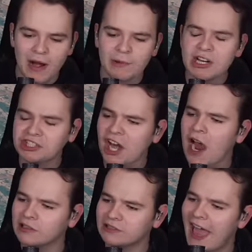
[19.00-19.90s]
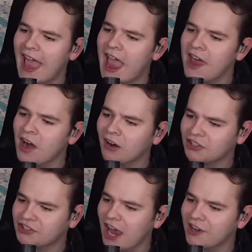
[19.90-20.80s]
Everybody, we shall land
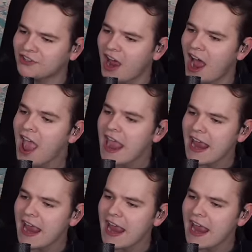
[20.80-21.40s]
our Cessna